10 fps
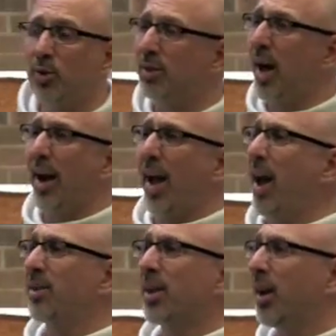who's not
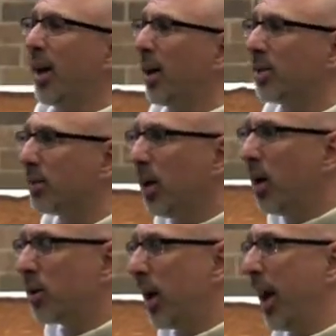asking us
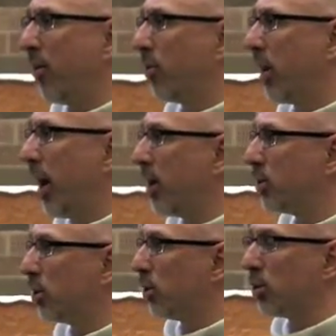to have the
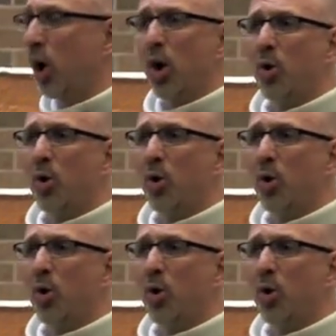answers,